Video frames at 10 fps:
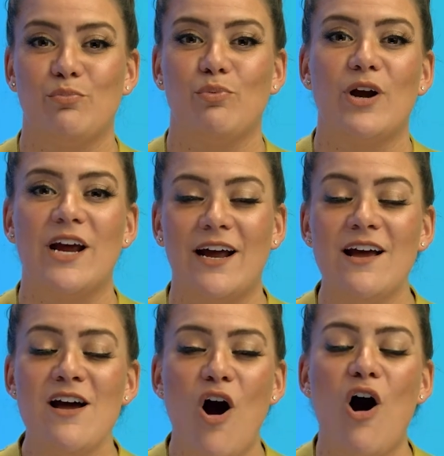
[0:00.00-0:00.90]
to bring
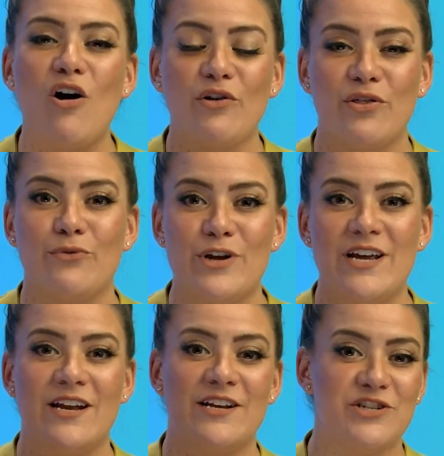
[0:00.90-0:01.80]
all
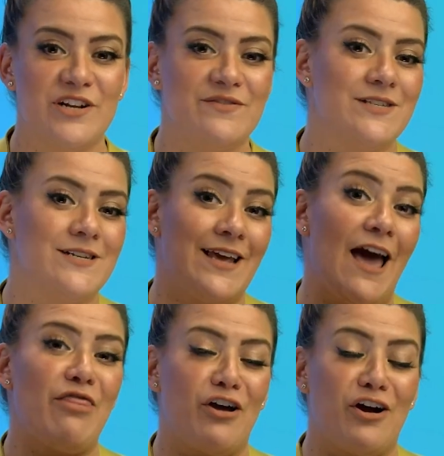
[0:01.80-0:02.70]
three initiatives
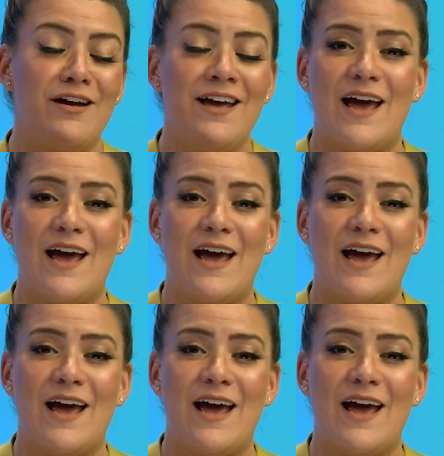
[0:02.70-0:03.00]
together